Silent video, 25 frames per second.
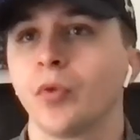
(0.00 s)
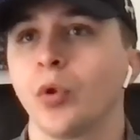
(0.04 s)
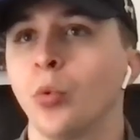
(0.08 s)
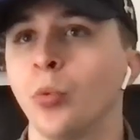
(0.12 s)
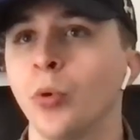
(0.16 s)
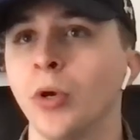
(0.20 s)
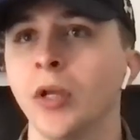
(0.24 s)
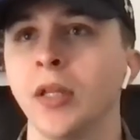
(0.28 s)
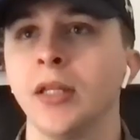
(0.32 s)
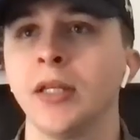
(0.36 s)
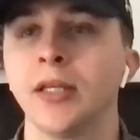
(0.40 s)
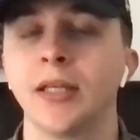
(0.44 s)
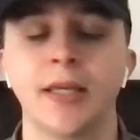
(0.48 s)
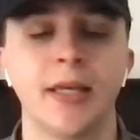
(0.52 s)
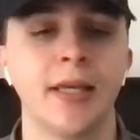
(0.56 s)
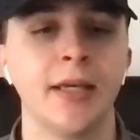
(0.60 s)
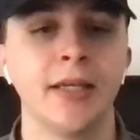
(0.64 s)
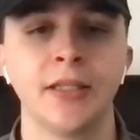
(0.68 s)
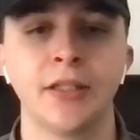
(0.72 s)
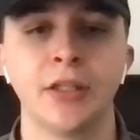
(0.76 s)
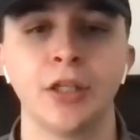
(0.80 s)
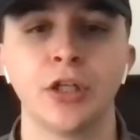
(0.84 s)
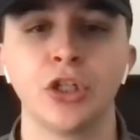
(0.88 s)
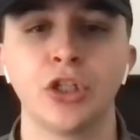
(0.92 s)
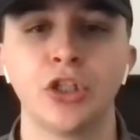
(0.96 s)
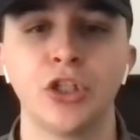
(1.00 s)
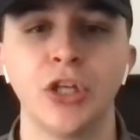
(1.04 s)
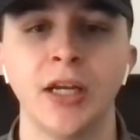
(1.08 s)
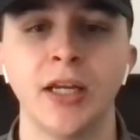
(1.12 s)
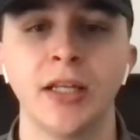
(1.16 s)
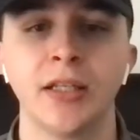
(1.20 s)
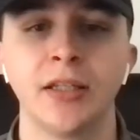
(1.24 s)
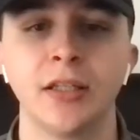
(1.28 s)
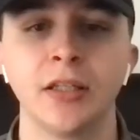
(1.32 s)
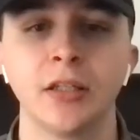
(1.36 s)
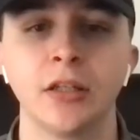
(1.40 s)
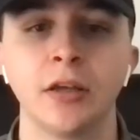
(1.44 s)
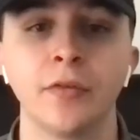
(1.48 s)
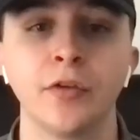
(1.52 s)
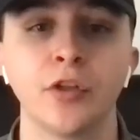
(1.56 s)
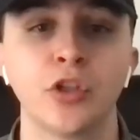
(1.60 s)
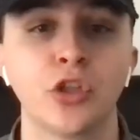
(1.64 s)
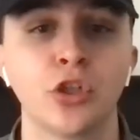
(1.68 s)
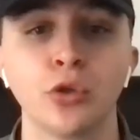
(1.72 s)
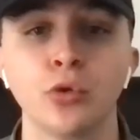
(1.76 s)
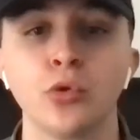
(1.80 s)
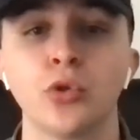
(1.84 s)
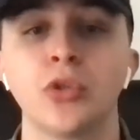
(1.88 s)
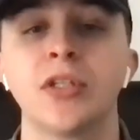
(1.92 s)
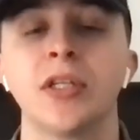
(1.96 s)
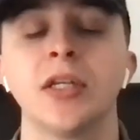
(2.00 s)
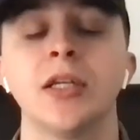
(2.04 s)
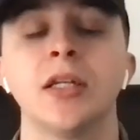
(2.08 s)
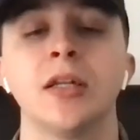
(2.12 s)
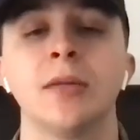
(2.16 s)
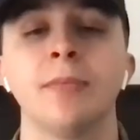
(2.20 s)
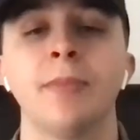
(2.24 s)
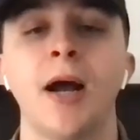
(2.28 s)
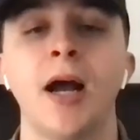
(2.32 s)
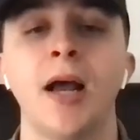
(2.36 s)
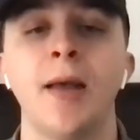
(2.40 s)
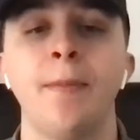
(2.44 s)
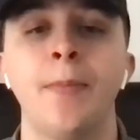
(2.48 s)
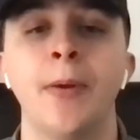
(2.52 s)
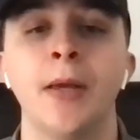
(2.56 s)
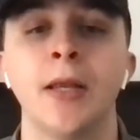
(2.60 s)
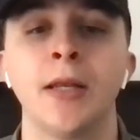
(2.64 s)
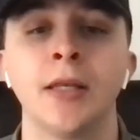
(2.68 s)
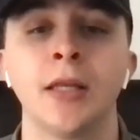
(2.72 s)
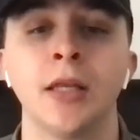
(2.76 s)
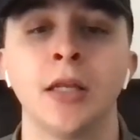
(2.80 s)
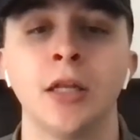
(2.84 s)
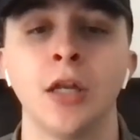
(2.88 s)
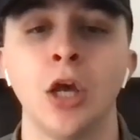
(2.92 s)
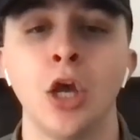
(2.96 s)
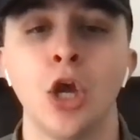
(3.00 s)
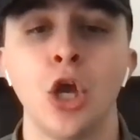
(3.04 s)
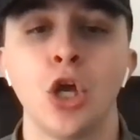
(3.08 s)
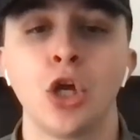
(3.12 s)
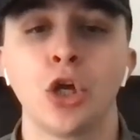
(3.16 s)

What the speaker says: really kissed their chances of a 2 seed, in my opinion.